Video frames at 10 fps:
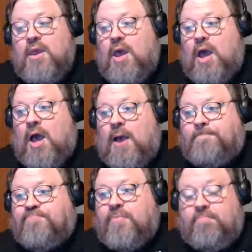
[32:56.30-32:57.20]
Uh,
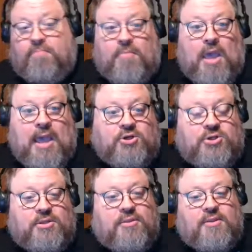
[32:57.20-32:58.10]

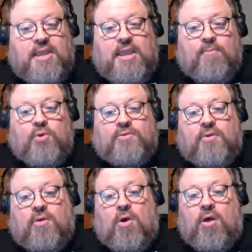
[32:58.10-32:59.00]
Actually, the name was
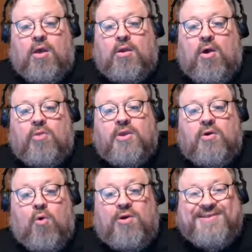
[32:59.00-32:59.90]
called
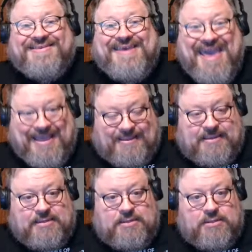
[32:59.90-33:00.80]

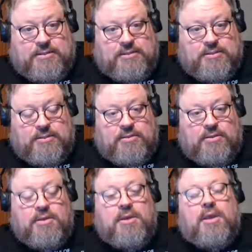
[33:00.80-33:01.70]
Coruscant,
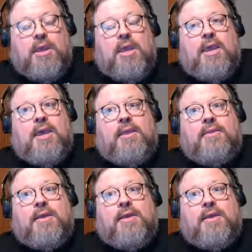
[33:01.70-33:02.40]
and